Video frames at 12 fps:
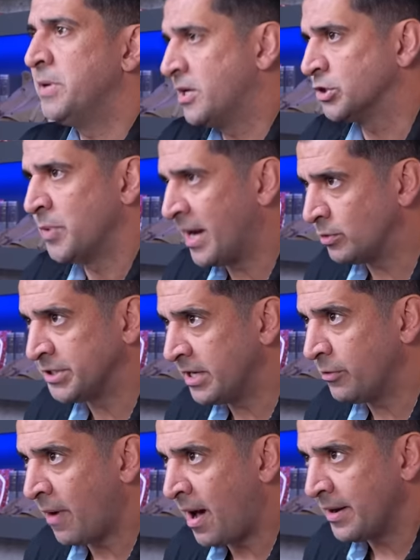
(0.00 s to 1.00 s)
Because when I was in
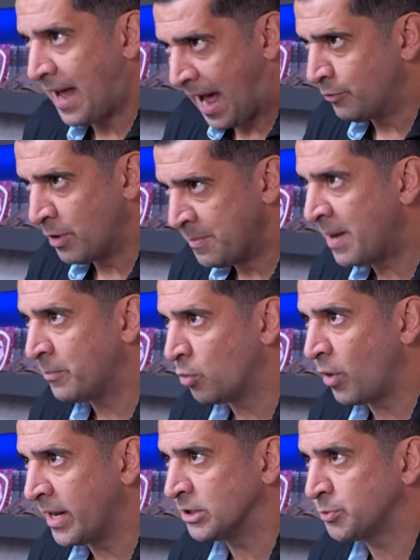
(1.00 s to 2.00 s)
Iran, I remember
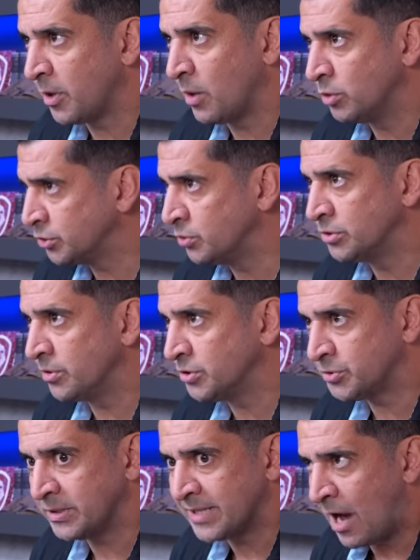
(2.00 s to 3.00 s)
what Hezbollah was doing to the streets,